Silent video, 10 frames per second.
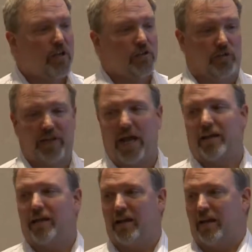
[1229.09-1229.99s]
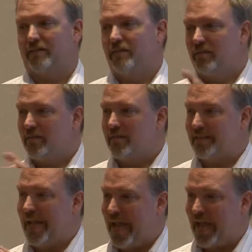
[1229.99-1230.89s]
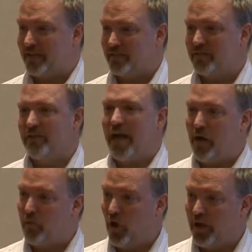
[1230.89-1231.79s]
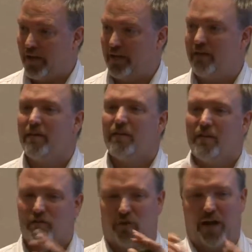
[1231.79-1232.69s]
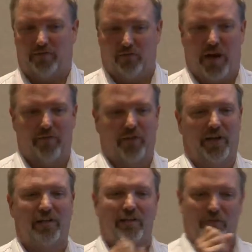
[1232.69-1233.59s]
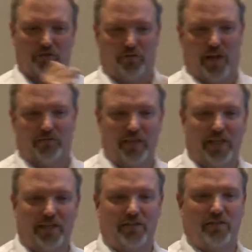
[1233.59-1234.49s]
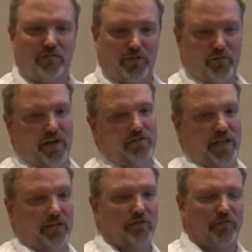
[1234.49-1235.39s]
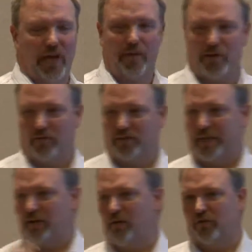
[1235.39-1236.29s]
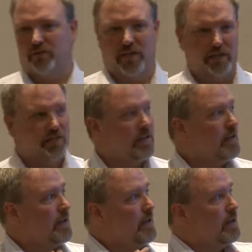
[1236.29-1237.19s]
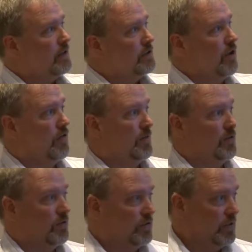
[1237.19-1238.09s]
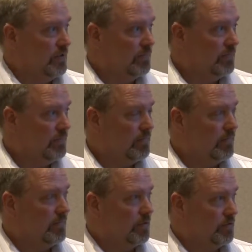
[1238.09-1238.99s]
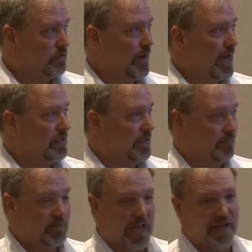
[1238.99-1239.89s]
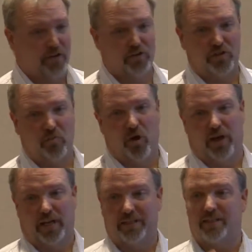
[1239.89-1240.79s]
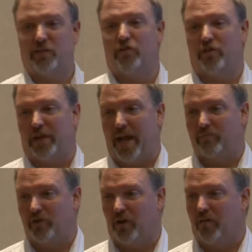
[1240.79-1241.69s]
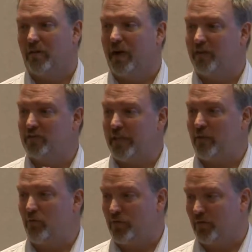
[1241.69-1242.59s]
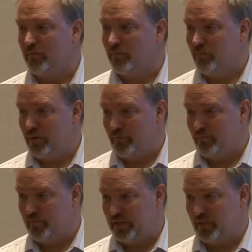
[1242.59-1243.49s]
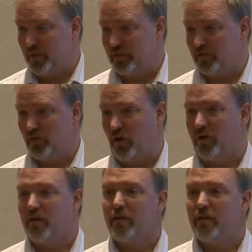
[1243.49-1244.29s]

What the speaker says: So you've got to connect the tasks, how blogging drives traffic, which drives leads, which drives sales. You've got to be able to take all those things, show them that there's a strategy, diagnose in your marketing, see where their gaps are, understand where the missing pieces are,